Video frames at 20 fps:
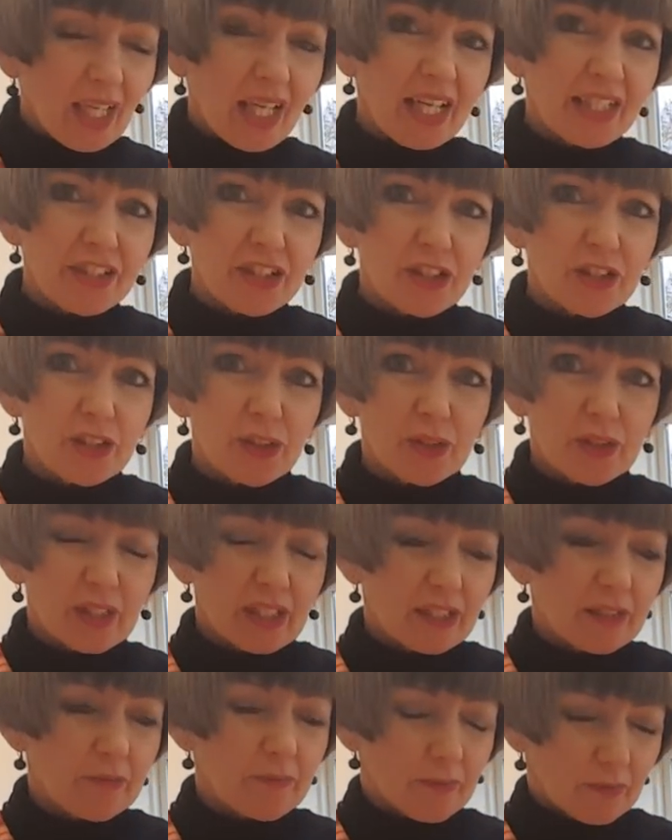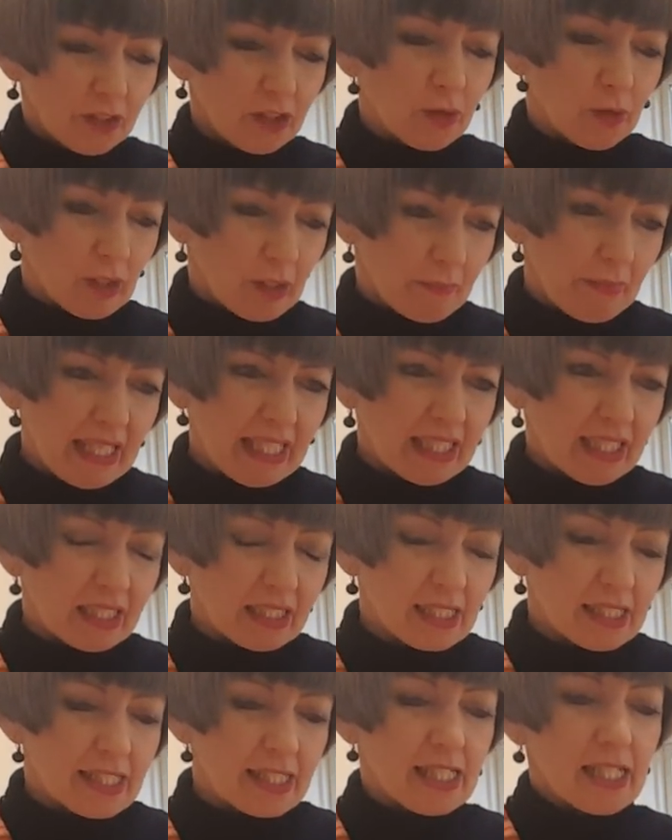And you can, you know, you make it
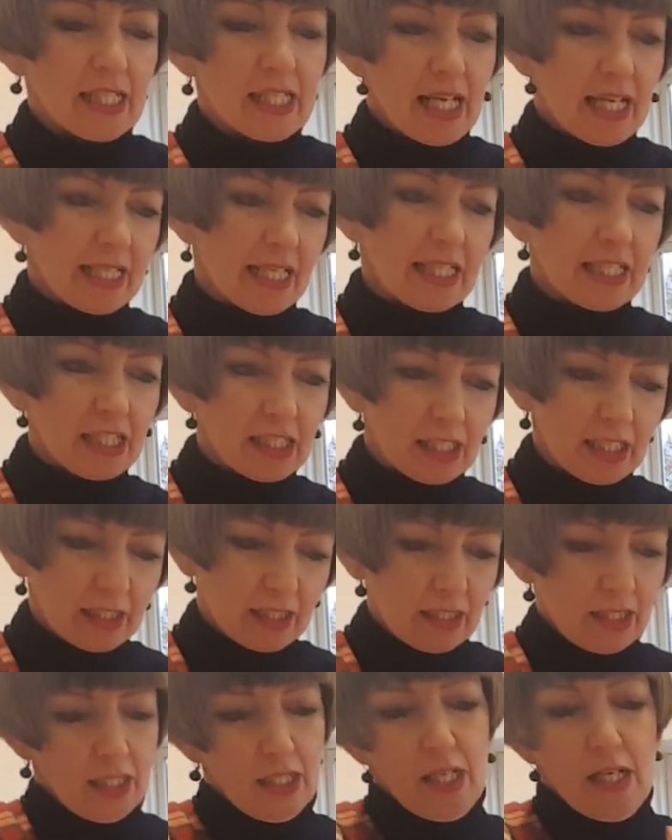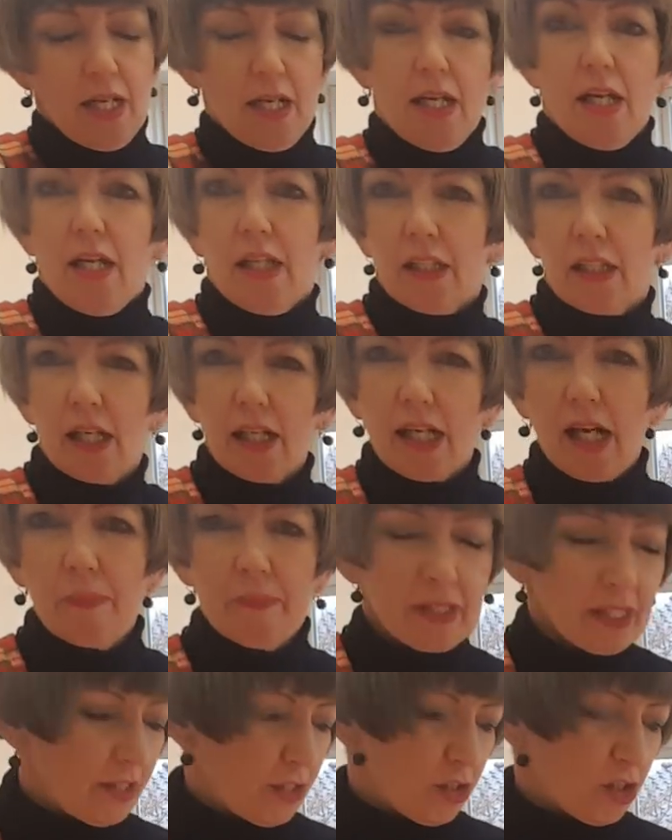in the tin and then you can cut it
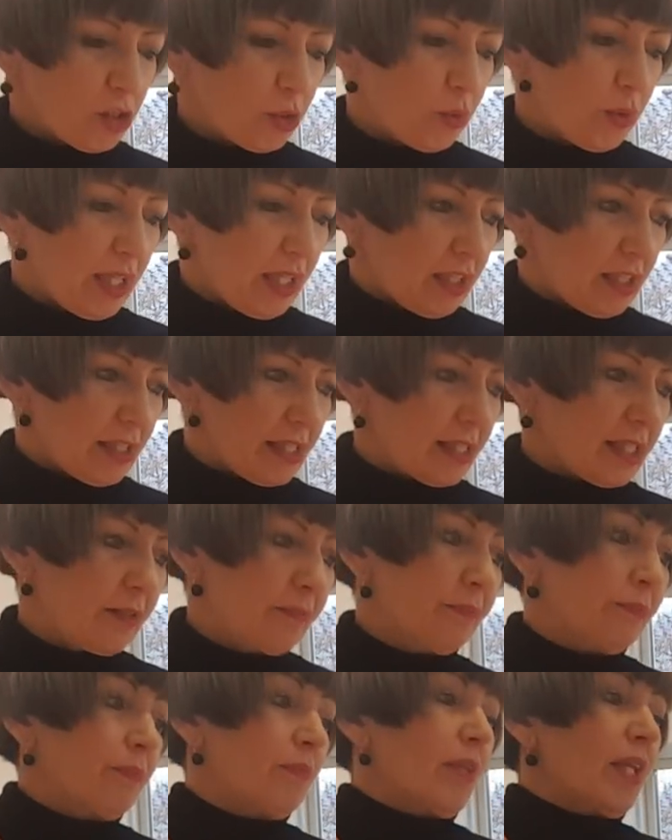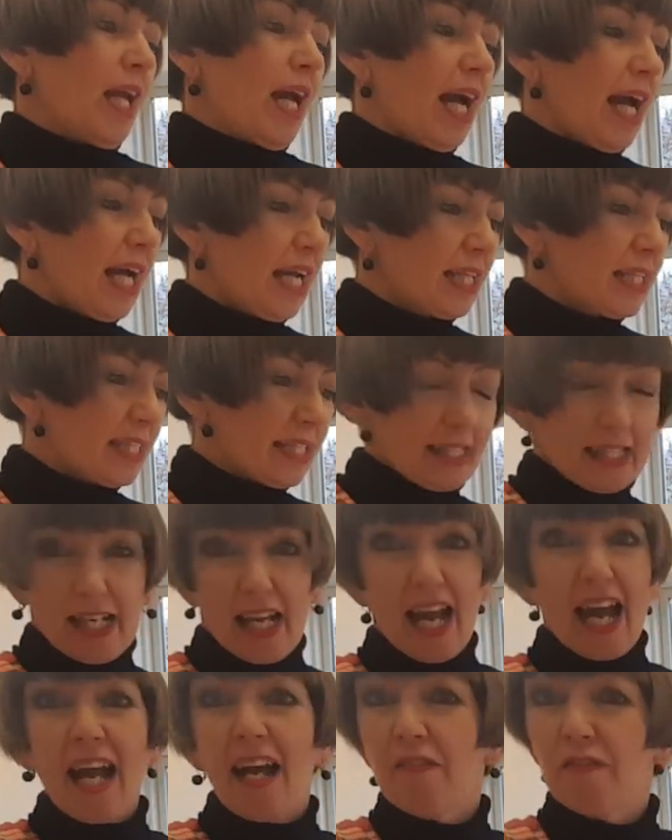up into squares. And
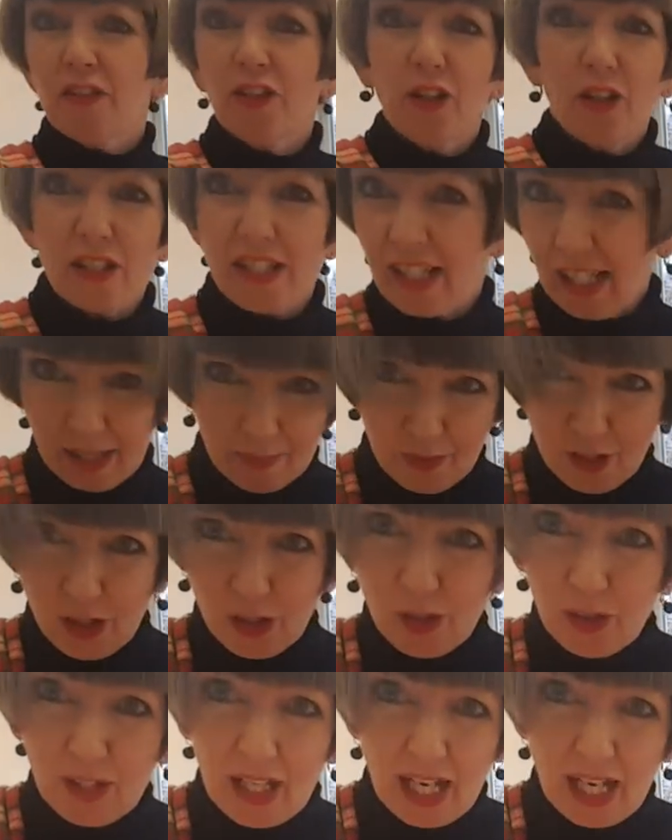I haven't got time to do